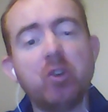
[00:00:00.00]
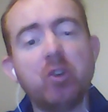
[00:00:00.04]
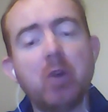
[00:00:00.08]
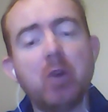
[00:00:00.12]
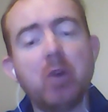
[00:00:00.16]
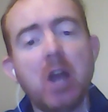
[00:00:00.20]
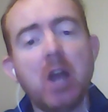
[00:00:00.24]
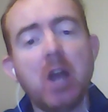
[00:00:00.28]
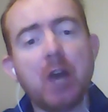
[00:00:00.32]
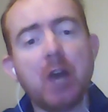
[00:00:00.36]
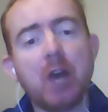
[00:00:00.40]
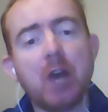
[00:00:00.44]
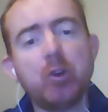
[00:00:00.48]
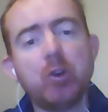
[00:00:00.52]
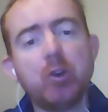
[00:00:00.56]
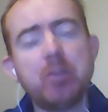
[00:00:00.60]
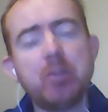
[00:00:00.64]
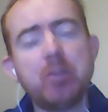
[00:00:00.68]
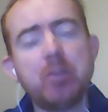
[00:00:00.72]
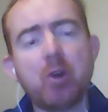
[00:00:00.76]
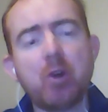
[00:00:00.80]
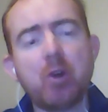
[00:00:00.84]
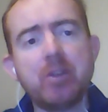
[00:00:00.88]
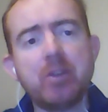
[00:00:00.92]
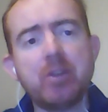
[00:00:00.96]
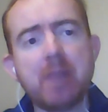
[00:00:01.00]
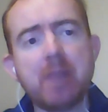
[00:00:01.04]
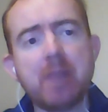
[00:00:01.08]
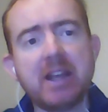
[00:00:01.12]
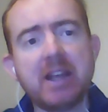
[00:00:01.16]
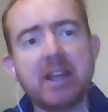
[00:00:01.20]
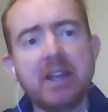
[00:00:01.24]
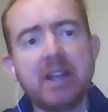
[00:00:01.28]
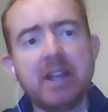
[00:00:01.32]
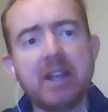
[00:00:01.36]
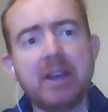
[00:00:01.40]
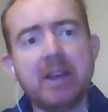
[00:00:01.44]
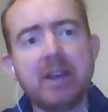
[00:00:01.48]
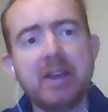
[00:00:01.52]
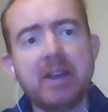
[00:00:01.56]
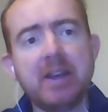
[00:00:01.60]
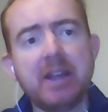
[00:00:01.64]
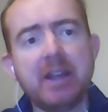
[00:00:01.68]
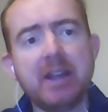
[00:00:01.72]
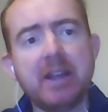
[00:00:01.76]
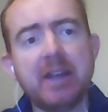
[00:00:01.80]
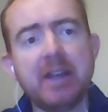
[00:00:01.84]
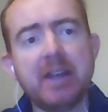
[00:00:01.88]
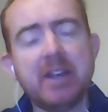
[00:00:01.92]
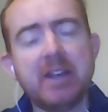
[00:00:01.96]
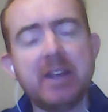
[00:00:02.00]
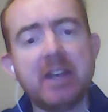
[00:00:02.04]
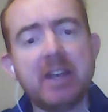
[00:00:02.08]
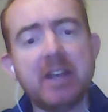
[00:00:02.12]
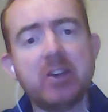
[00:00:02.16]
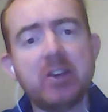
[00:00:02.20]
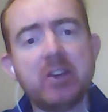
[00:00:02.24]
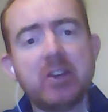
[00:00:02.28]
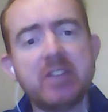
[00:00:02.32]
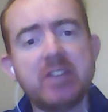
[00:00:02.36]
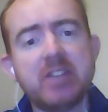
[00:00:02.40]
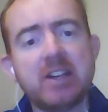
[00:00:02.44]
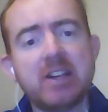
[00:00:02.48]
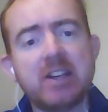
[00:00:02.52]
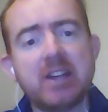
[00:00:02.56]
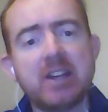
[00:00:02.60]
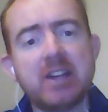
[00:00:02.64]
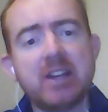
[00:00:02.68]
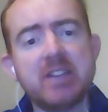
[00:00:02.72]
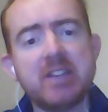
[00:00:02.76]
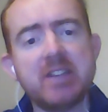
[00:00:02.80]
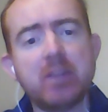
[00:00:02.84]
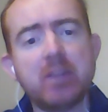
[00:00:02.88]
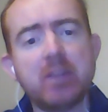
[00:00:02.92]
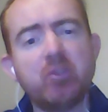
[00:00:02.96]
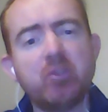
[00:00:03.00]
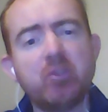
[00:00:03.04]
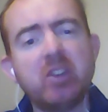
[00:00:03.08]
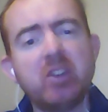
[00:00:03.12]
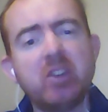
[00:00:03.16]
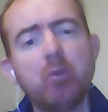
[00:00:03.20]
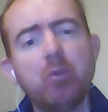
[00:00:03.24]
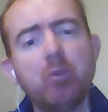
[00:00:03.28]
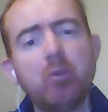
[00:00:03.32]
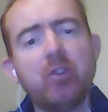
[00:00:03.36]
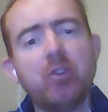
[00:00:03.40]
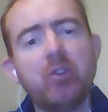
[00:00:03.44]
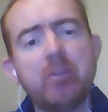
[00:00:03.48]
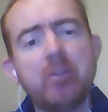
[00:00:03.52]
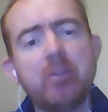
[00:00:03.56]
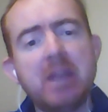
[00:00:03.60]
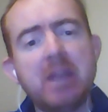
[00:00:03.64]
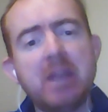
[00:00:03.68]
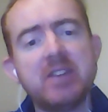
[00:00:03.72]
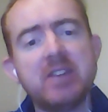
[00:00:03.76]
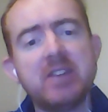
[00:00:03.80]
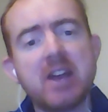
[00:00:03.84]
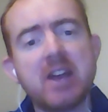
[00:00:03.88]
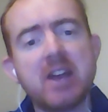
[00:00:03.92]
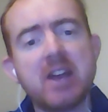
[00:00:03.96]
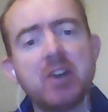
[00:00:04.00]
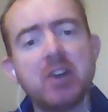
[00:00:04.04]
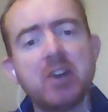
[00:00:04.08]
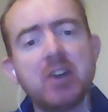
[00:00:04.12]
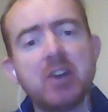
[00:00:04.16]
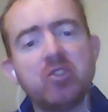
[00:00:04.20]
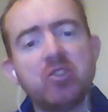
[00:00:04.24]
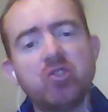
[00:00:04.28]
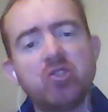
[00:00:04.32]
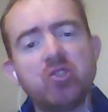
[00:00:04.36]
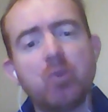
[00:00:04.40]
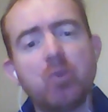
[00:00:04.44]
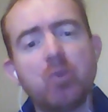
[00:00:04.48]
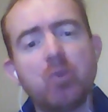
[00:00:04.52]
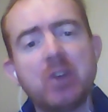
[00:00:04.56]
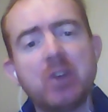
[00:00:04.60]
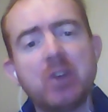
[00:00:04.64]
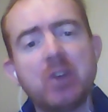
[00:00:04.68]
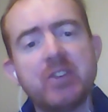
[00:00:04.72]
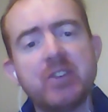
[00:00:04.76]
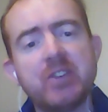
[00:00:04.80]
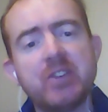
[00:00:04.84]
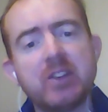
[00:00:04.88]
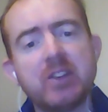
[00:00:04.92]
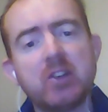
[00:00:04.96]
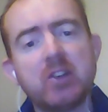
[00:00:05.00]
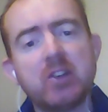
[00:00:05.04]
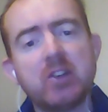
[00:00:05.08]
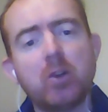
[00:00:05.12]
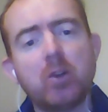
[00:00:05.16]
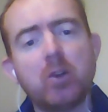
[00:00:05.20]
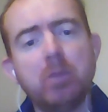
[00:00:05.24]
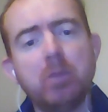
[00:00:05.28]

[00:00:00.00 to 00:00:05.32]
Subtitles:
I know you brought him back in again on deadline day. Was he one of the main targets that you wanted at the club?